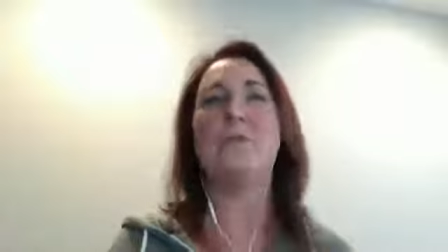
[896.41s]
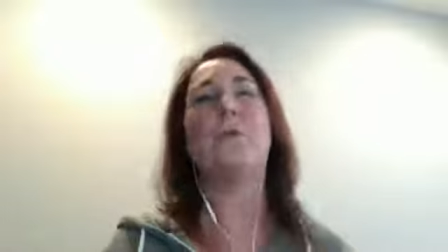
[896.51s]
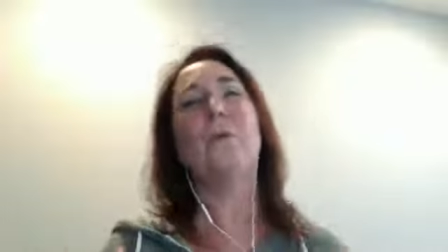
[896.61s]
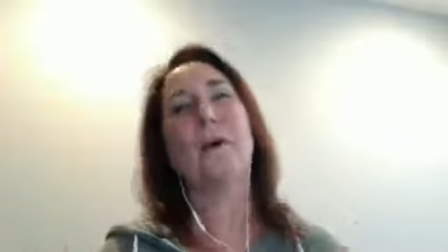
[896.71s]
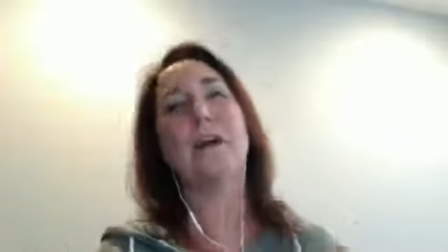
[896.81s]

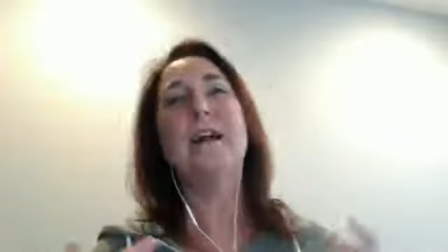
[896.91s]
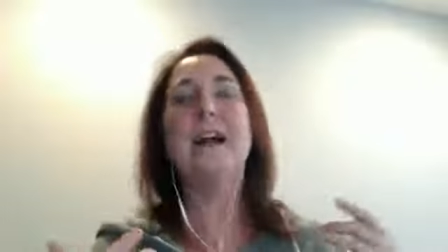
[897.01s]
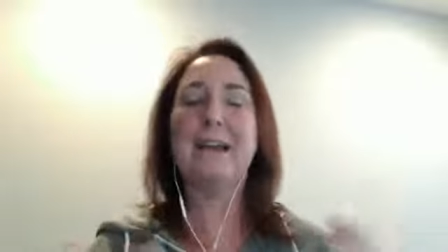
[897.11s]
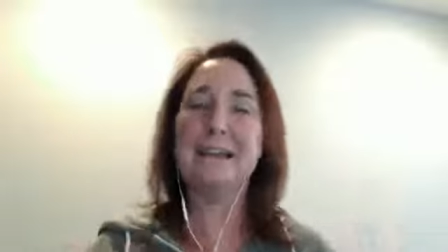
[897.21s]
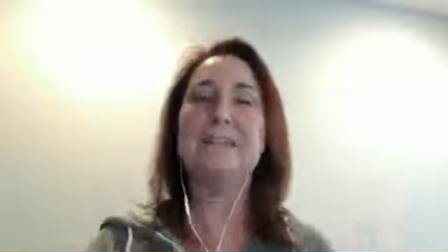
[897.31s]
or
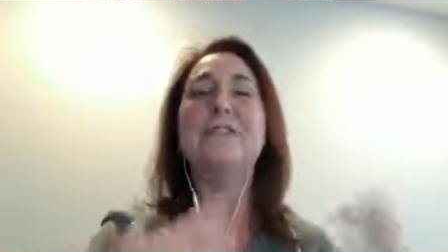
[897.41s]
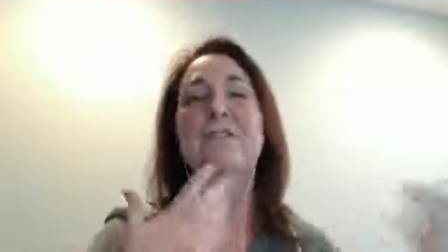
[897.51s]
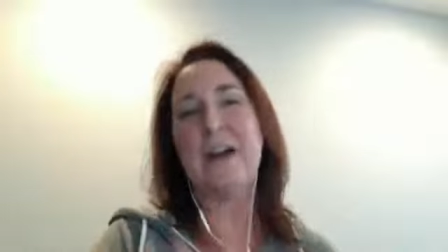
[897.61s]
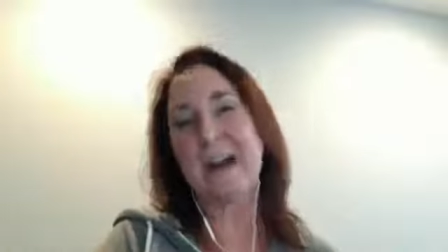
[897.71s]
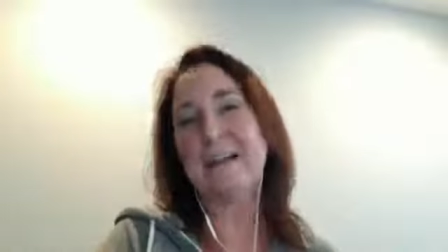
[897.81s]
I need a
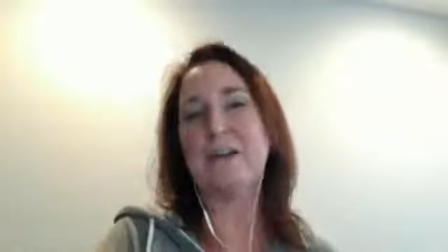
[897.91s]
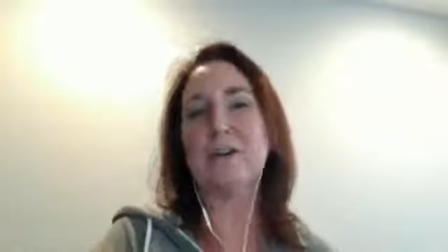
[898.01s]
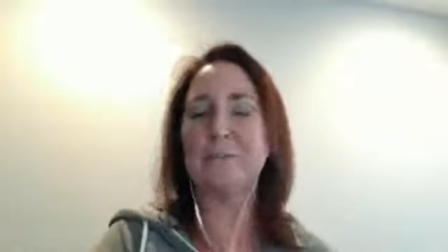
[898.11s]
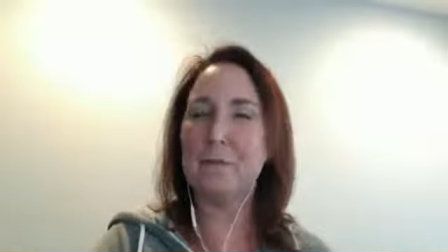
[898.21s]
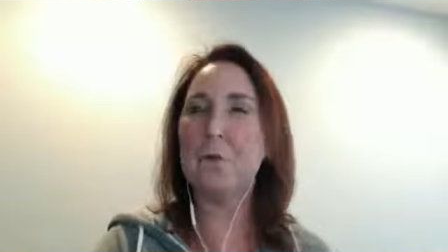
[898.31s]

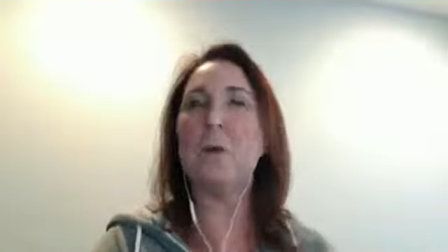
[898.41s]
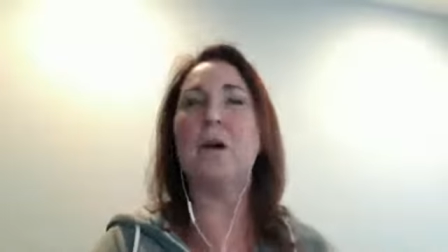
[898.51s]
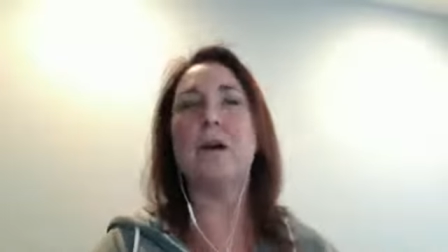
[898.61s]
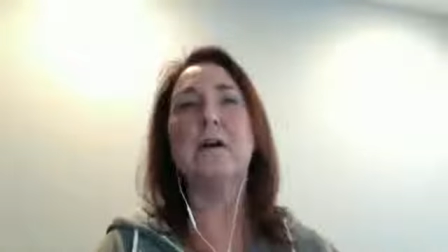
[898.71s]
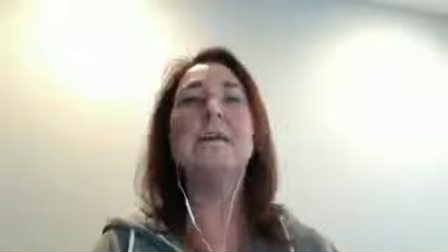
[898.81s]
divider
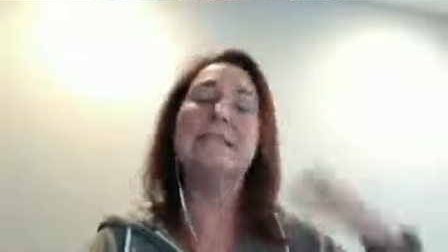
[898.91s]
for